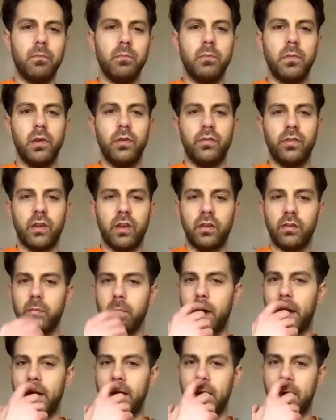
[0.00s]
Music is
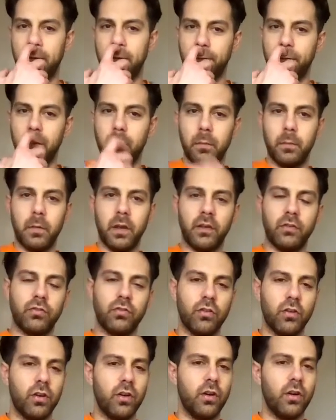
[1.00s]
made up from a
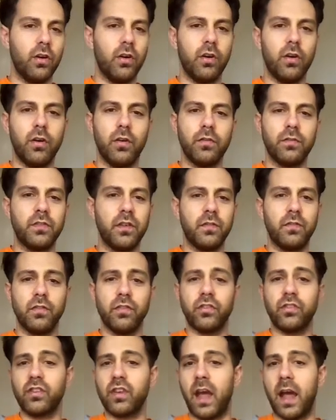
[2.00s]
mixture of
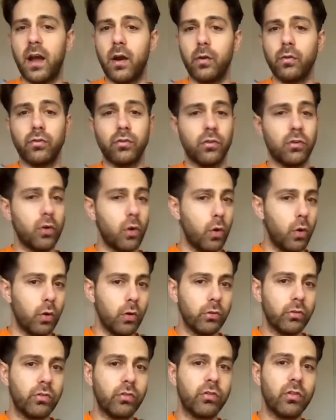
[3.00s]
different scales and
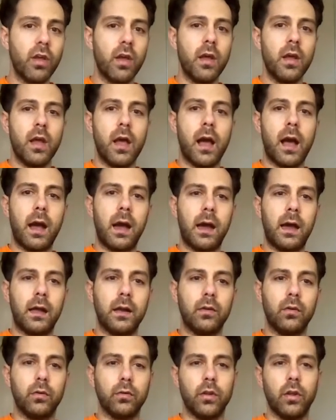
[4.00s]
chords,
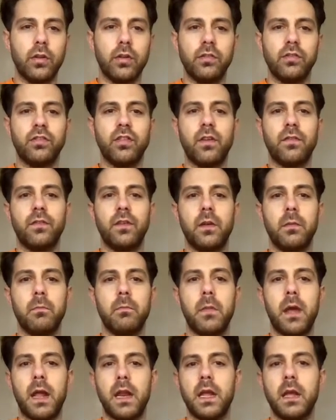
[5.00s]
and although there is definitely
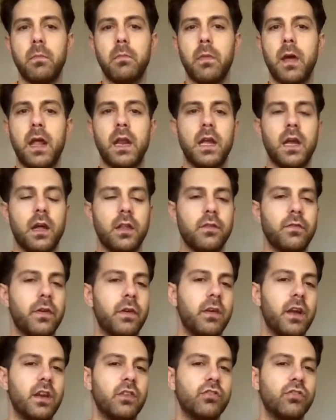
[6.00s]
many other
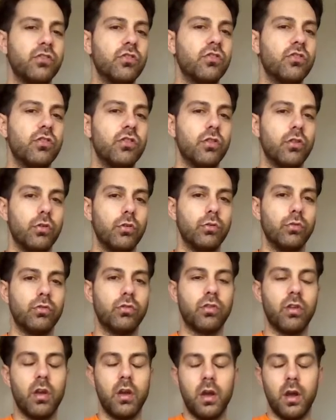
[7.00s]
variations
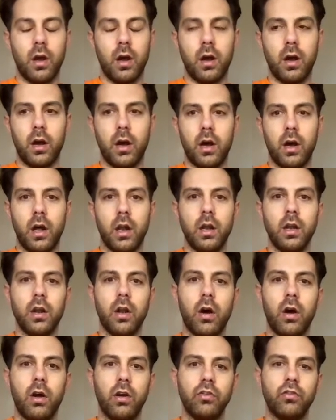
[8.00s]
used, a
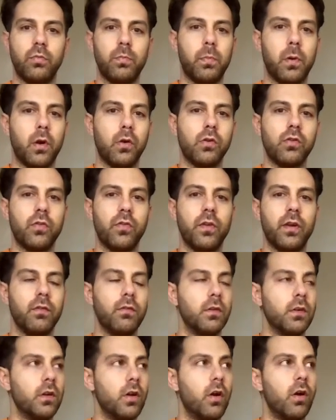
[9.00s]
large bulk of
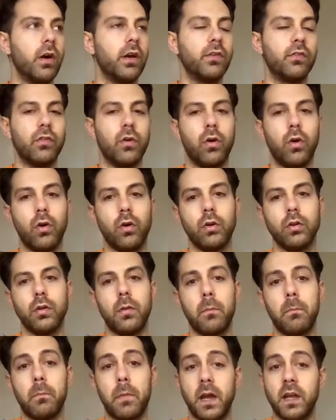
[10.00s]
it relies
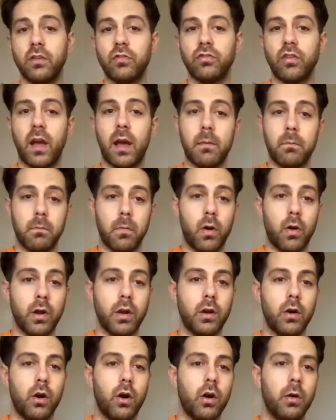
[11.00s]
on major and
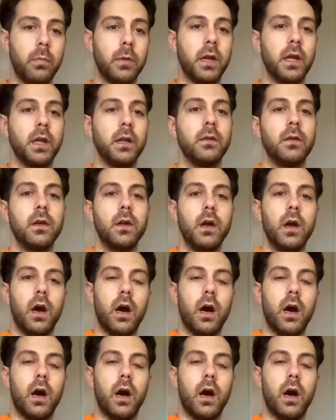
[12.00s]
minor harmony.